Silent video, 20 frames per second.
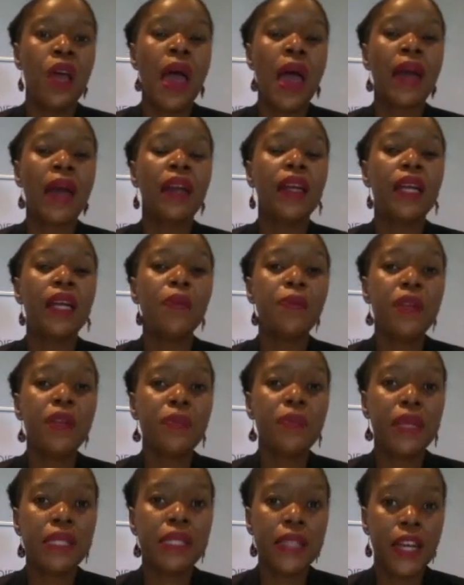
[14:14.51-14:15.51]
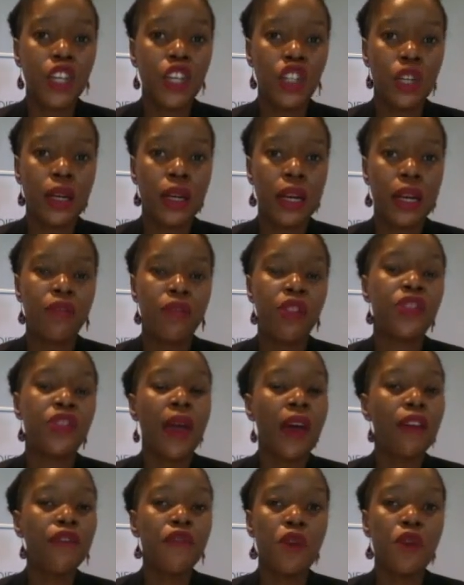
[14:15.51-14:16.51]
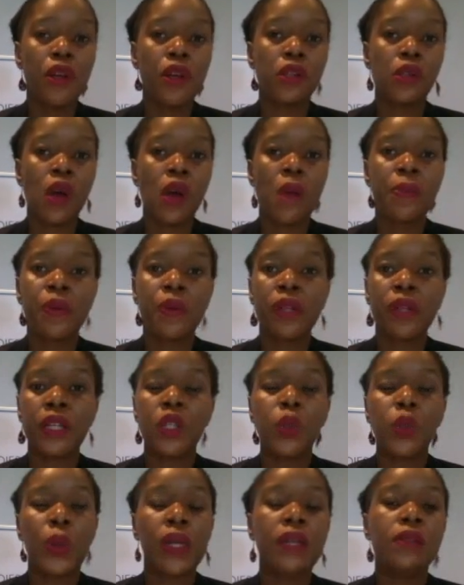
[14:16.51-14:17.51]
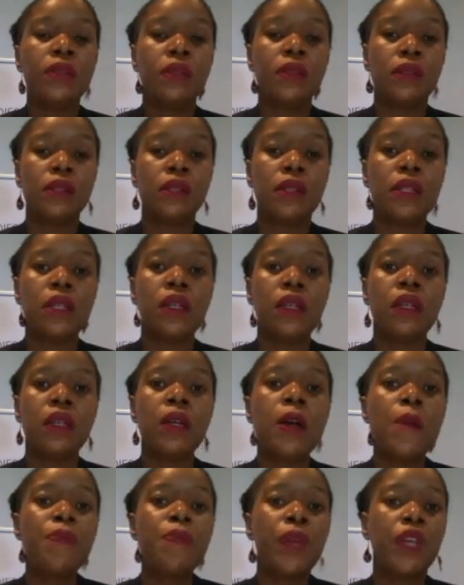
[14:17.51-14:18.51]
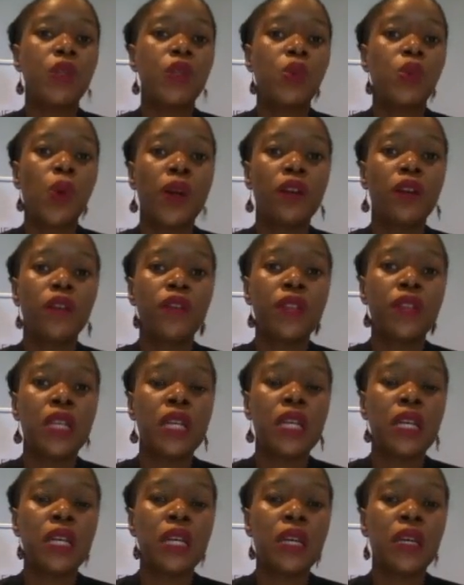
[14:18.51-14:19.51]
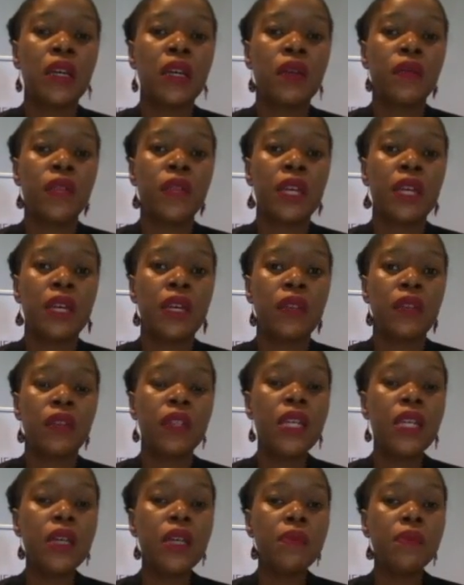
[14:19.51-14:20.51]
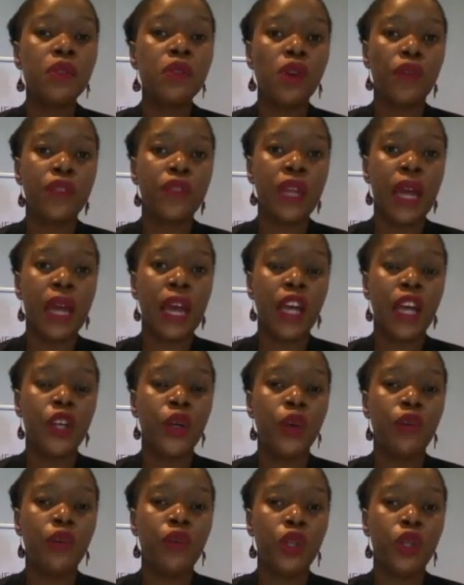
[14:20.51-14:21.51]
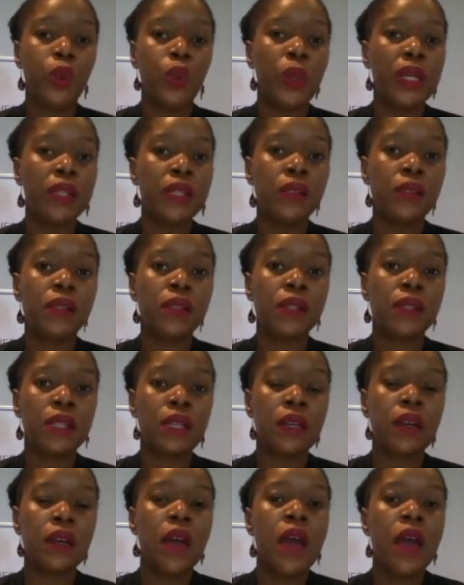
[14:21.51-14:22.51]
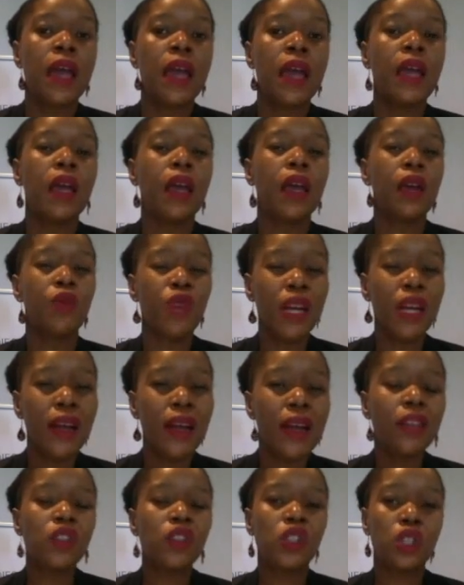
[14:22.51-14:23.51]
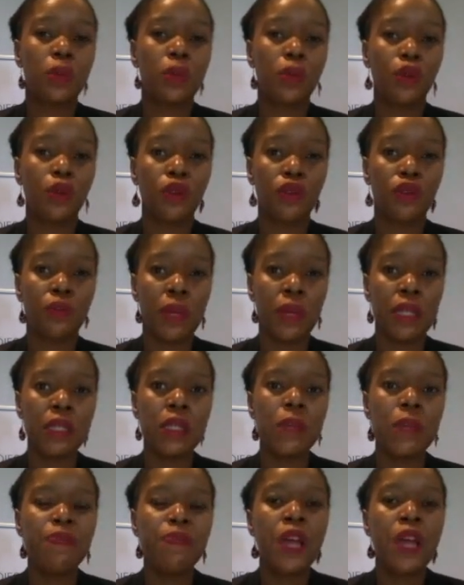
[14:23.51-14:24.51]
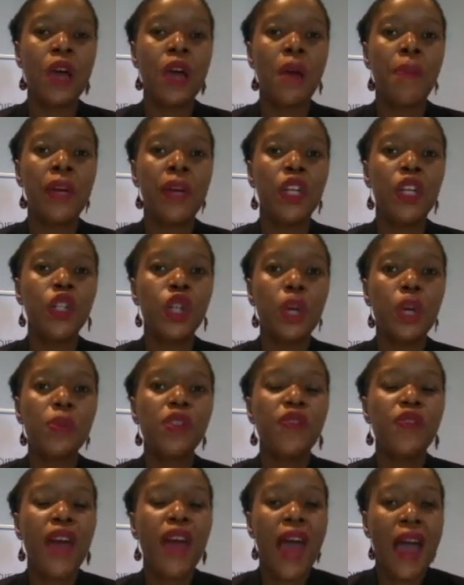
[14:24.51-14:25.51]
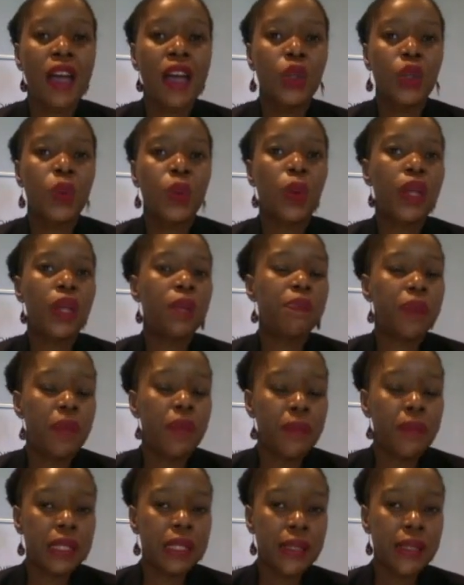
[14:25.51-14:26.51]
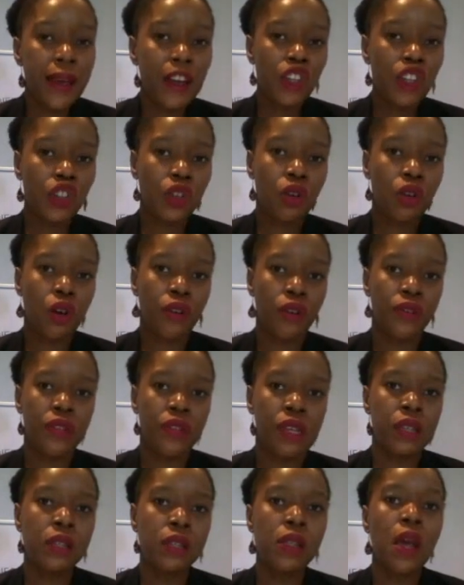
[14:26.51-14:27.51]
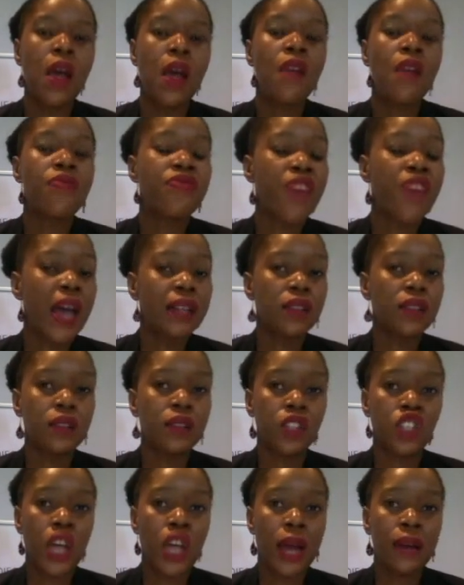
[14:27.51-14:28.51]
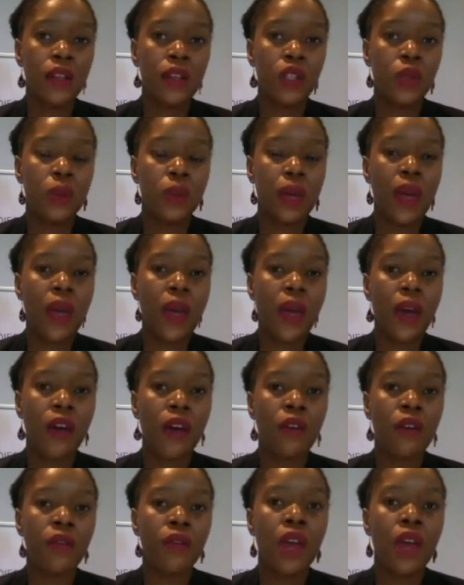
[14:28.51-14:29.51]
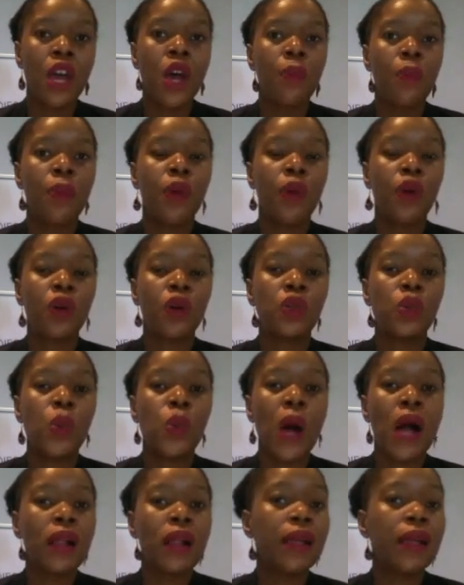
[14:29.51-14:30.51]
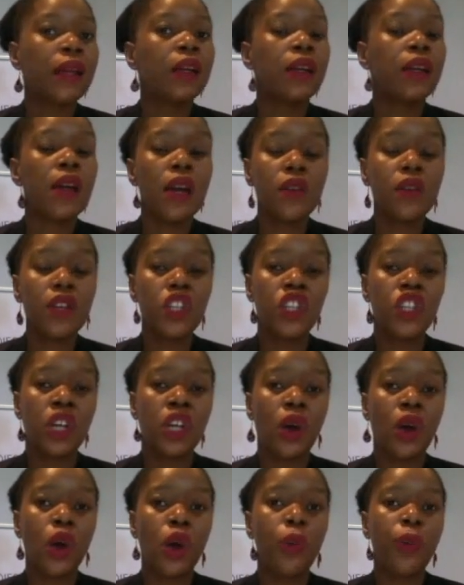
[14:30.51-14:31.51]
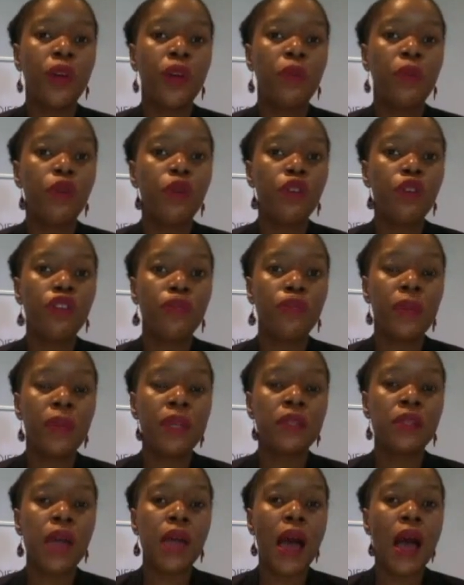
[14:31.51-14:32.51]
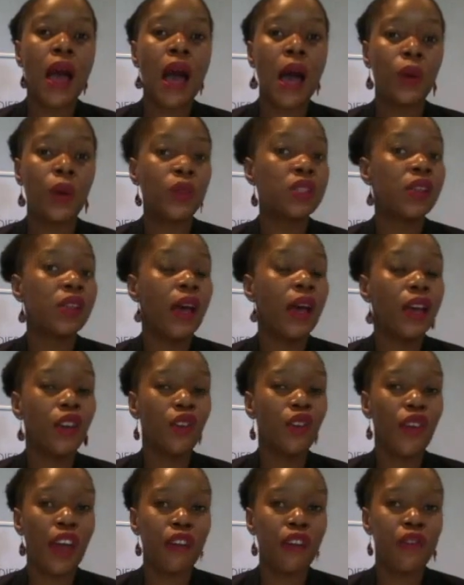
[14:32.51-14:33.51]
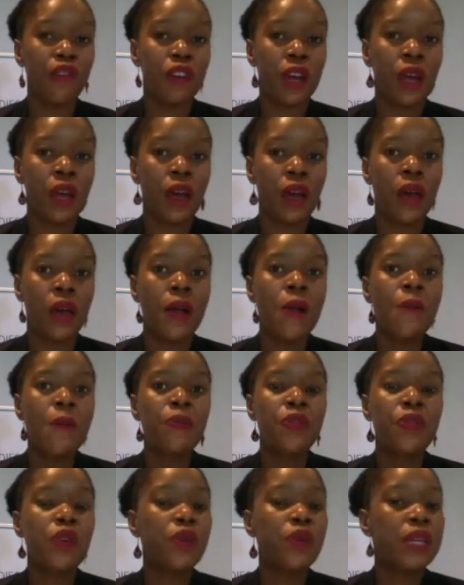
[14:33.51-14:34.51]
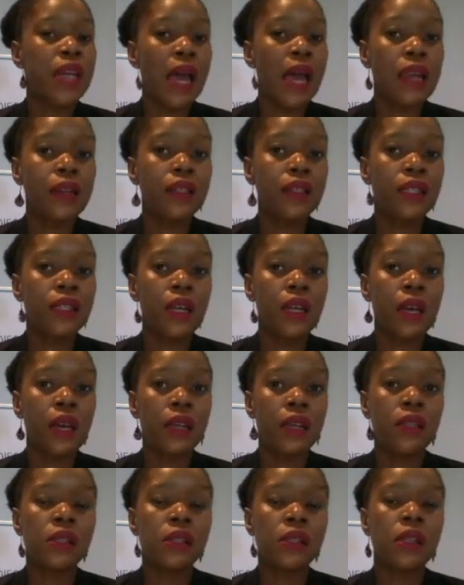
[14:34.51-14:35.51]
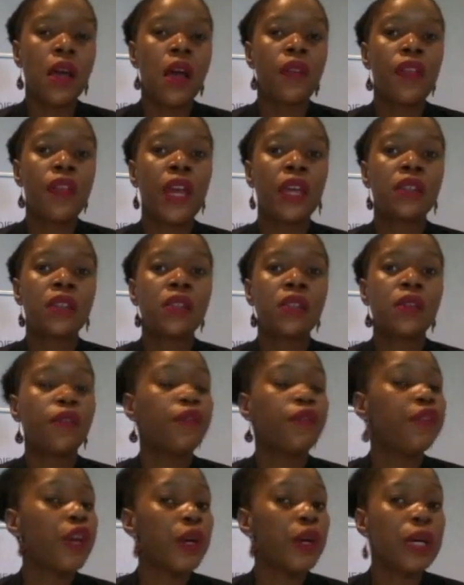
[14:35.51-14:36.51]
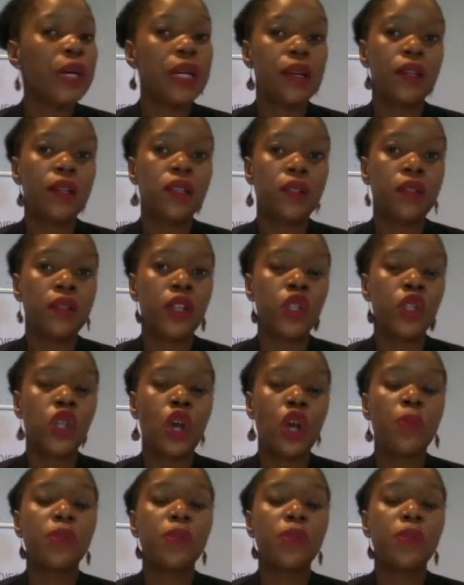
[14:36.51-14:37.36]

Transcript: At an implementation level, for example, in 2016, is one of the themes of the AU for 2016 relates to movement. But in terms of actual implementation of this, that's the challenge we have, because while encouraging open movement outside of Africa, the reality is there is very little in terms